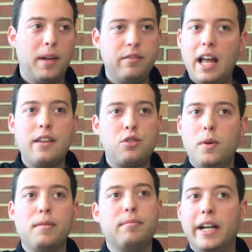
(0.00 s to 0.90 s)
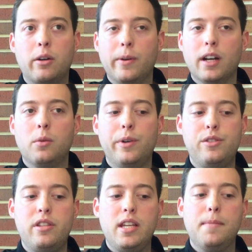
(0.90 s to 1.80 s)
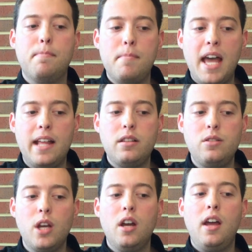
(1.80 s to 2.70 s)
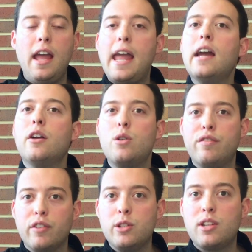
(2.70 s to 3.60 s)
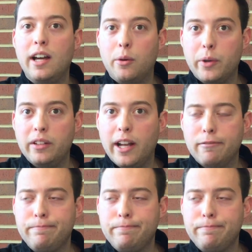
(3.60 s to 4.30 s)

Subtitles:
My last swim of my career was the men's 800 freestyle relay